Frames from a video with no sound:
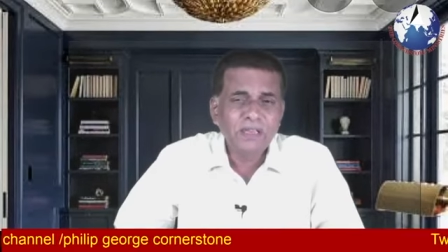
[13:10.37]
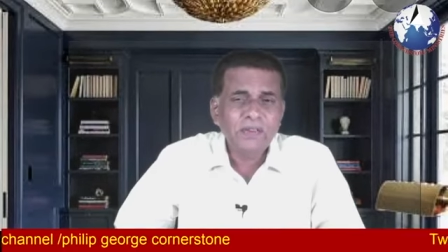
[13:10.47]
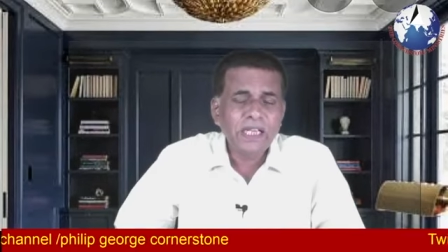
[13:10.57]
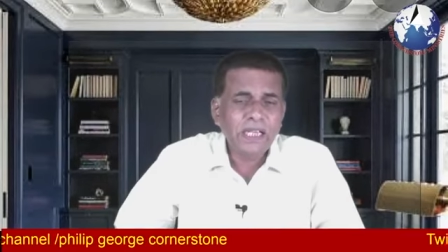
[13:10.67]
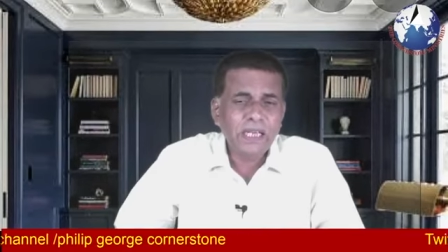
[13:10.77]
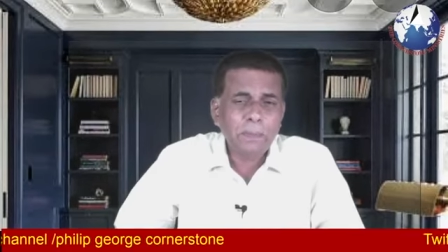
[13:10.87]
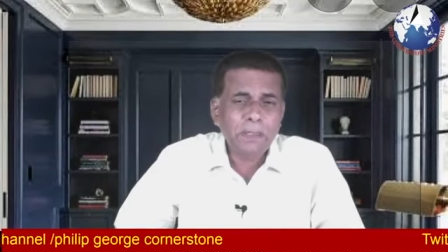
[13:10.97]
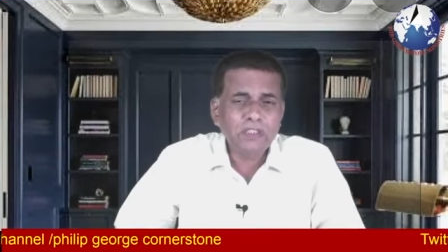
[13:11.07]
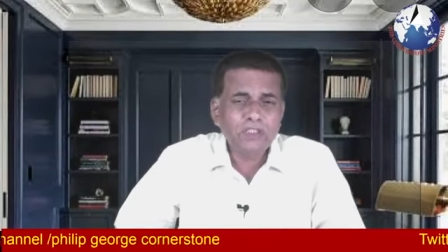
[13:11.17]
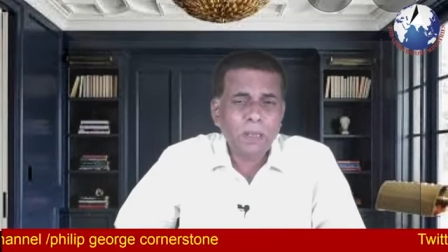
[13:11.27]
It
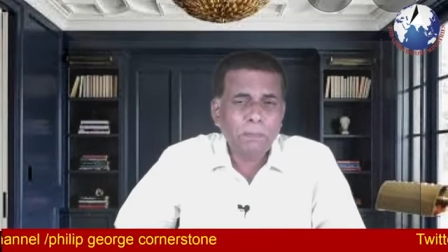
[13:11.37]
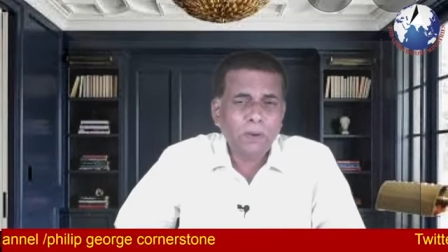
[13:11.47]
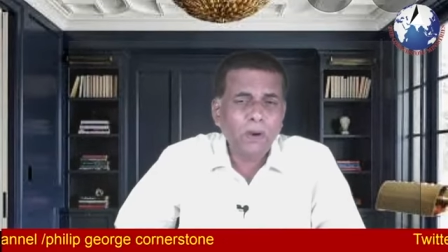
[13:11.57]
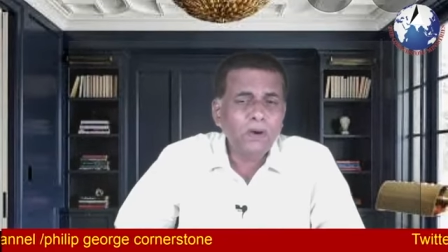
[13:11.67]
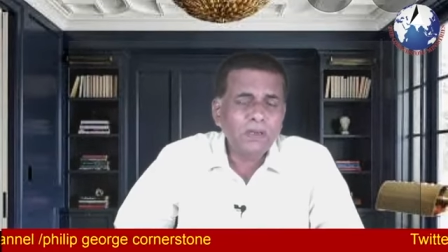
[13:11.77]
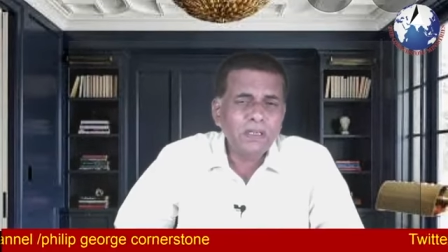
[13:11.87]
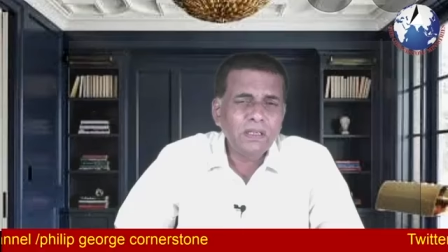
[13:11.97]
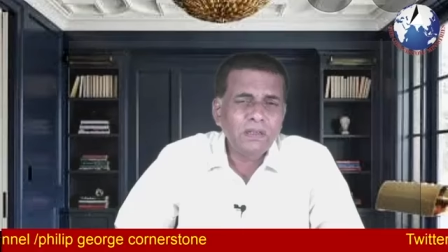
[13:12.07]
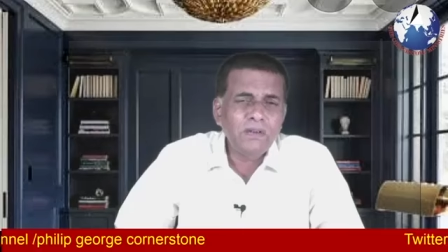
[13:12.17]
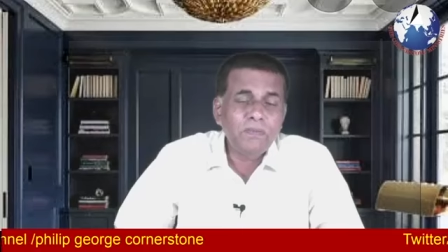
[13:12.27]
depends upon
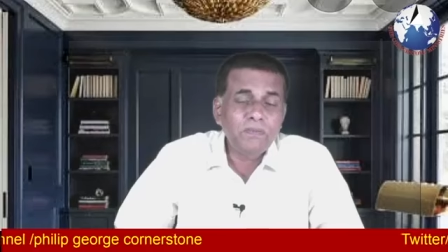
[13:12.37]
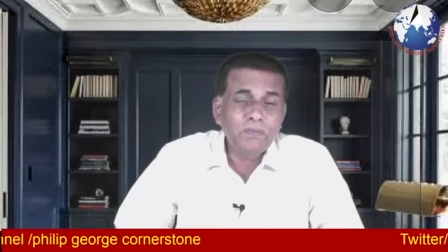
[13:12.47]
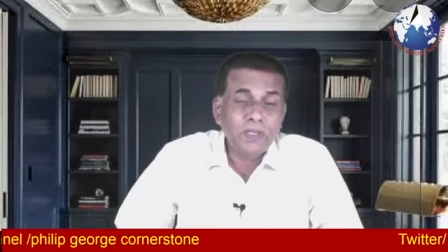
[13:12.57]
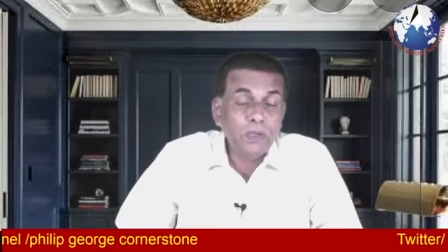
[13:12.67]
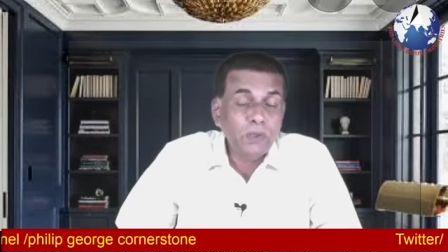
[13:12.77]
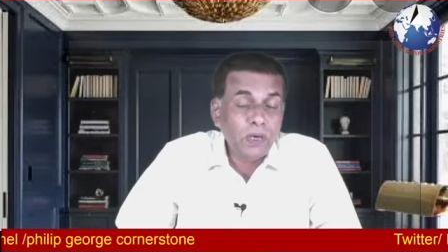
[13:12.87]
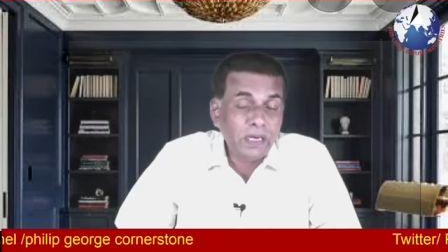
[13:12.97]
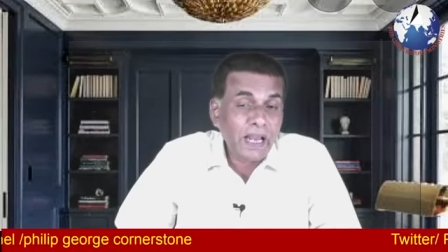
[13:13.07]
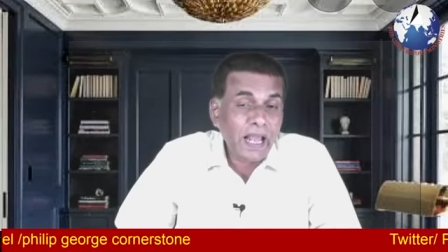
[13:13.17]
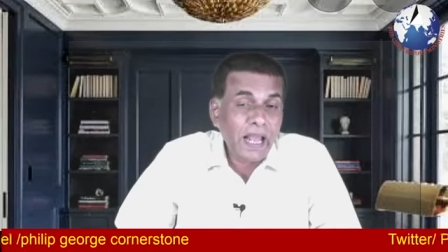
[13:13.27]
um,
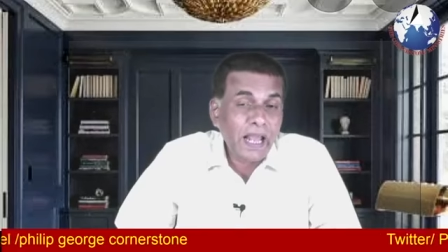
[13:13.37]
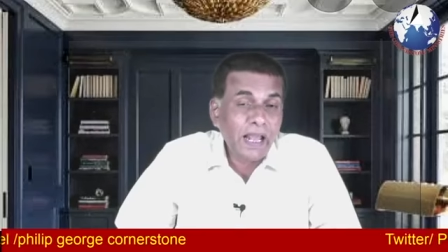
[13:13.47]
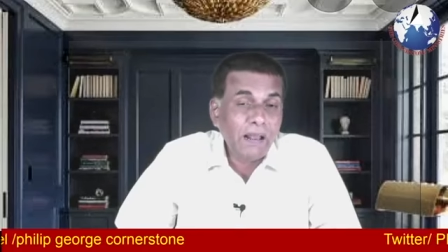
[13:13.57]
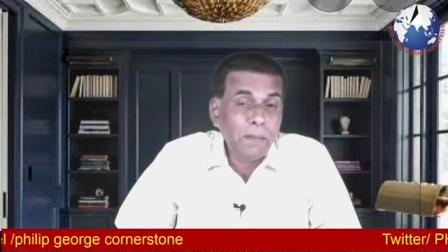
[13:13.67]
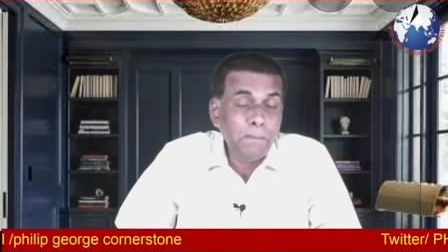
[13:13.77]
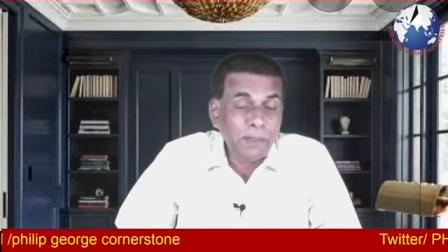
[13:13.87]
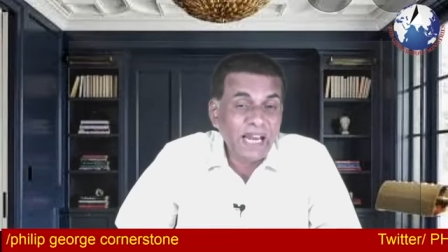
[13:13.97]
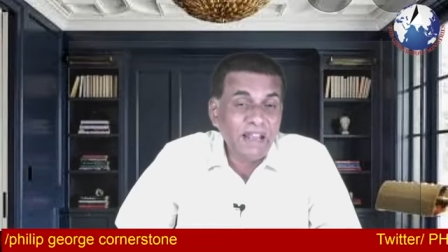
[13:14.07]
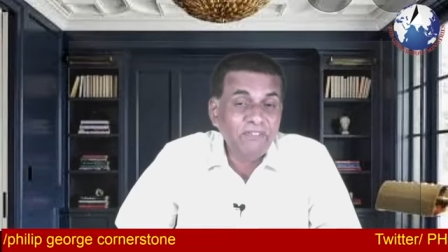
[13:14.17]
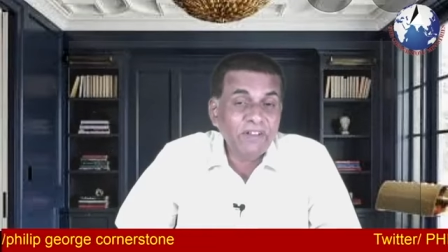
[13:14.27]
your uh,
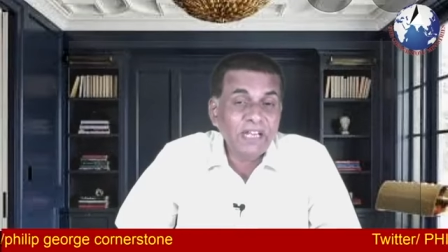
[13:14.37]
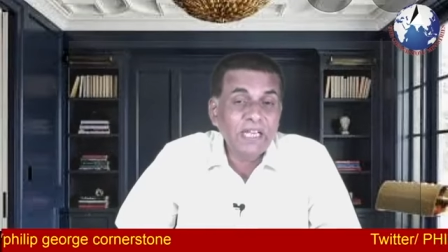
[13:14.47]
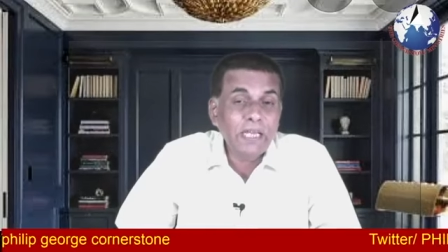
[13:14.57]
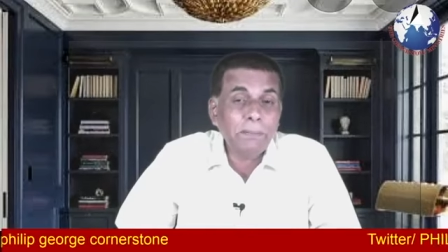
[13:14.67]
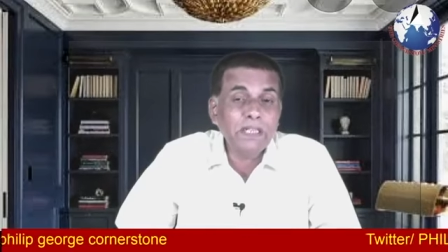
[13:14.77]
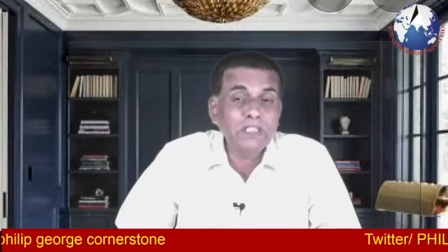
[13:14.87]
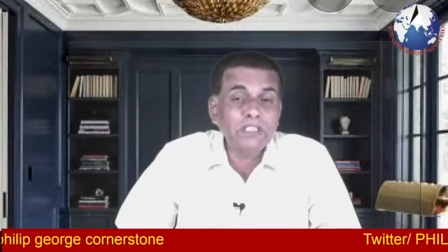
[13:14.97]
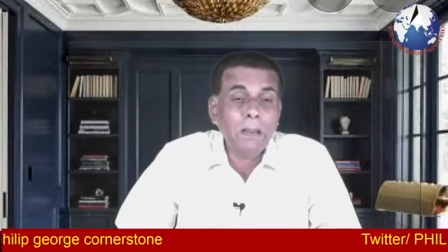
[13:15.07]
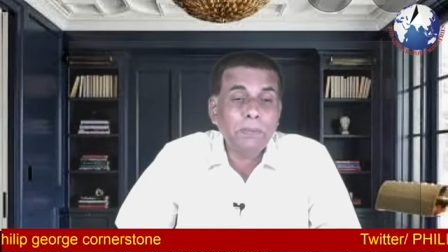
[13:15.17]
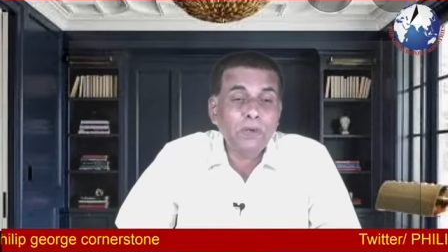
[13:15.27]
belief, it depends
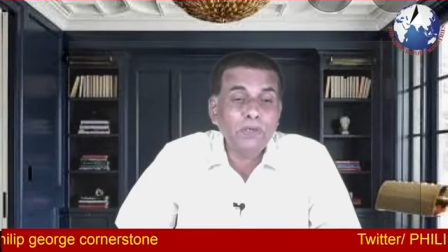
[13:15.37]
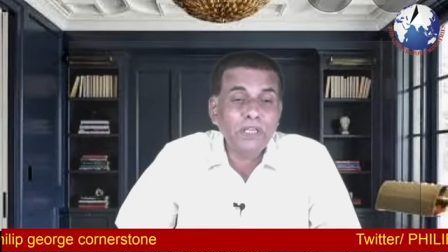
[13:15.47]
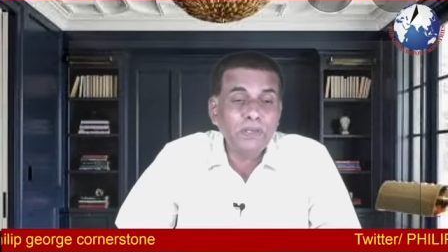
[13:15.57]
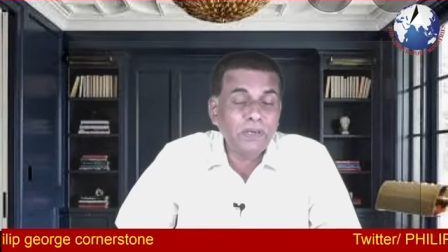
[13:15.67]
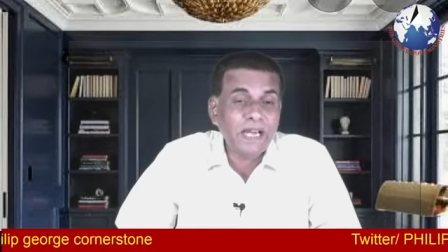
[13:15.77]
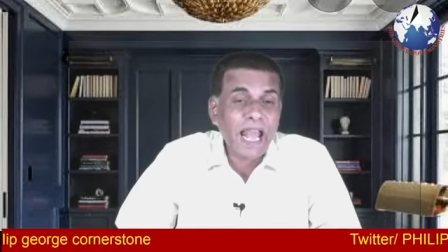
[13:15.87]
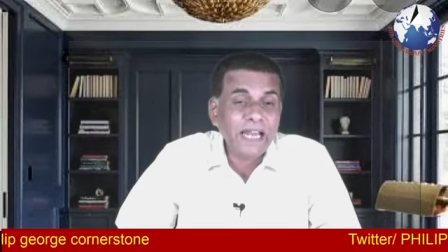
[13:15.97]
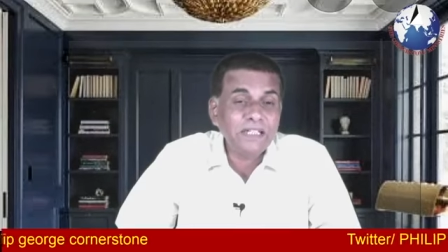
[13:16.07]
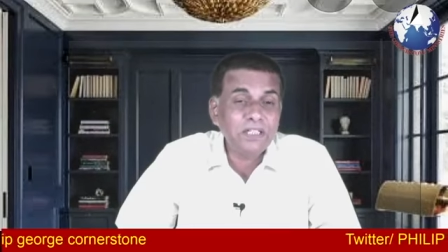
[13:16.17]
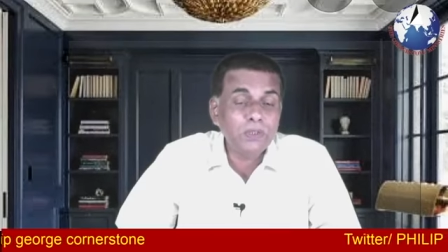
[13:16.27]
upon your
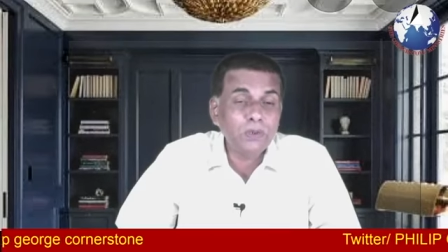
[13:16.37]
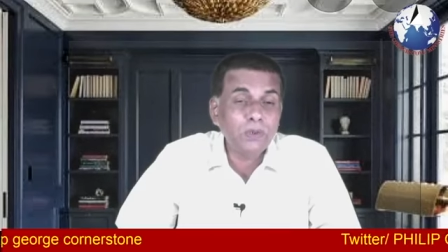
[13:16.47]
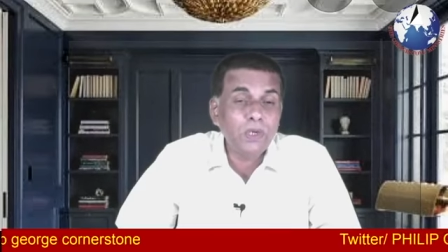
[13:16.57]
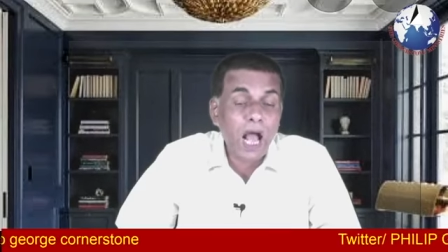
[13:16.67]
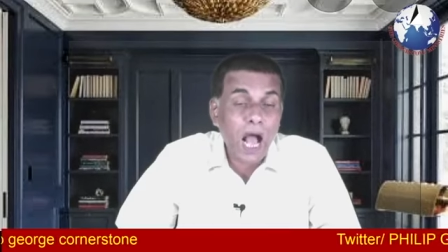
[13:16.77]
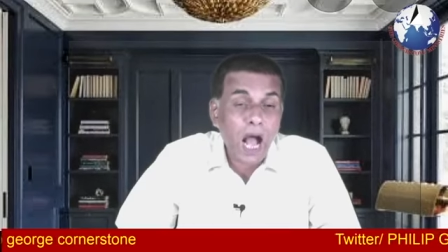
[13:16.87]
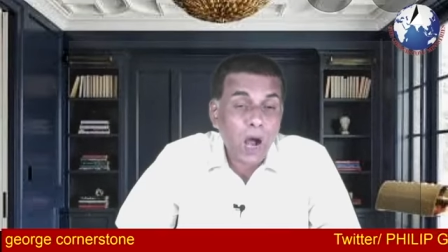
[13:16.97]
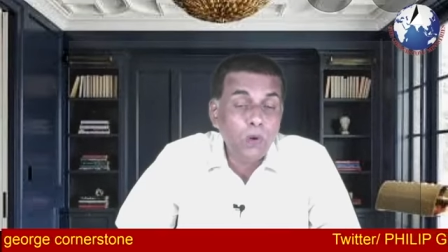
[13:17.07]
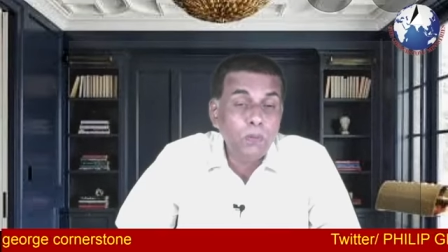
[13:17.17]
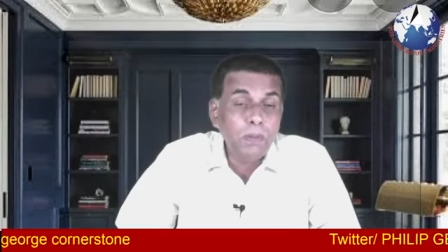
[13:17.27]
attitude,
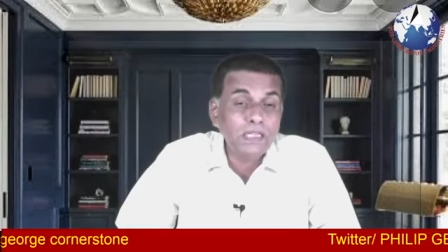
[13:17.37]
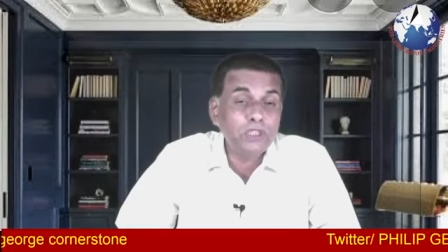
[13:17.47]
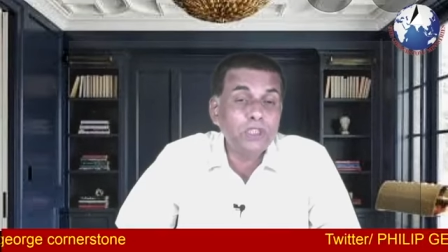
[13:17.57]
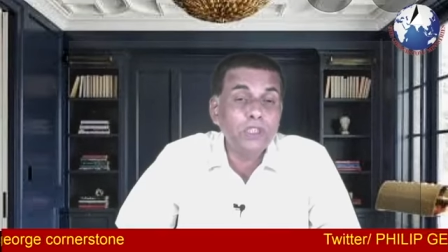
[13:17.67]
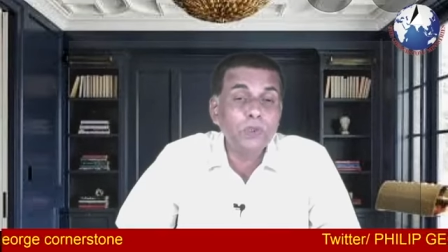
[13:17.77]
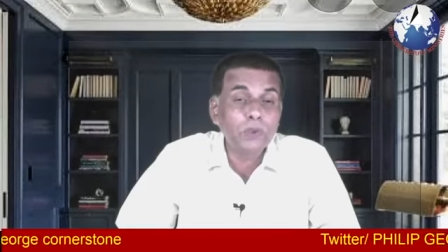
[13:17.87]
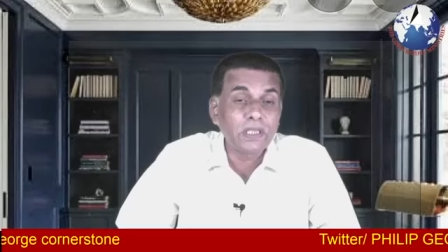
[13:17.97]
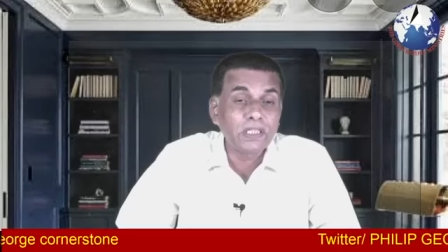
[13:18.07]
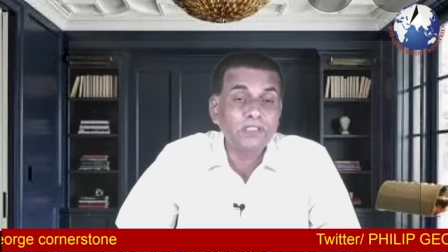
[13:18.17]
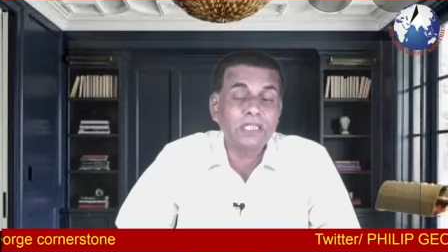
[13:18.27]
how much you
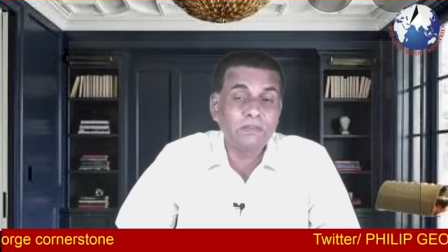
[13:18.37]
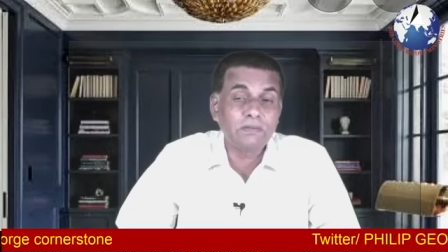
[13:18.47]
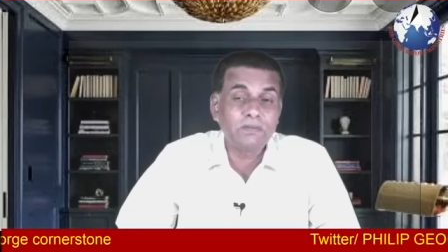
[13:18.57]
receive.